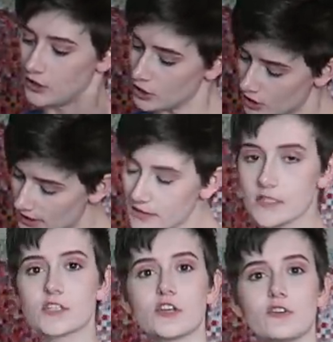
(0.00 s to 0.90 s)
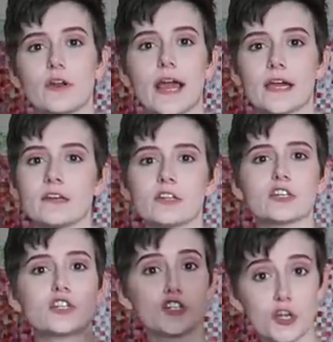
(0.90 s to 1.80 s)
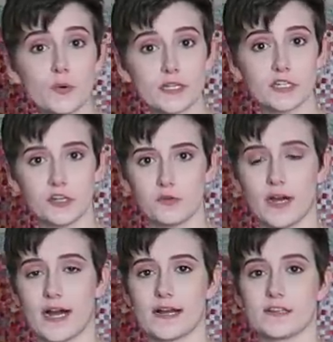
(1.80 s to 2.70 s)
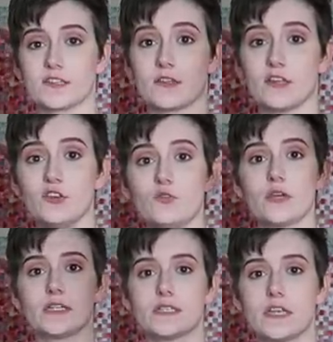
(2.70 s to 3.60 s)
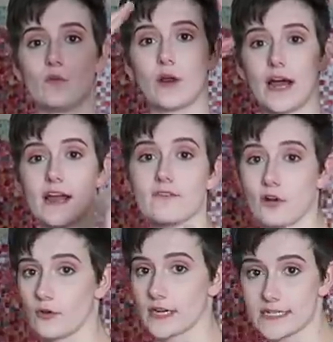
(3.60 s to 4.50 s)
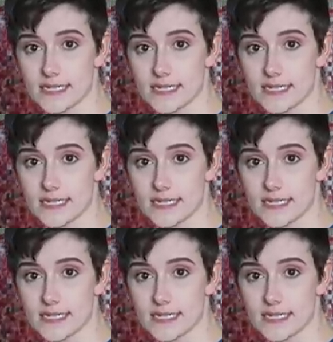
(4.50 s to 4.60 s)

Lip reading: look at the suit and show it to you guys so that you can see what I have already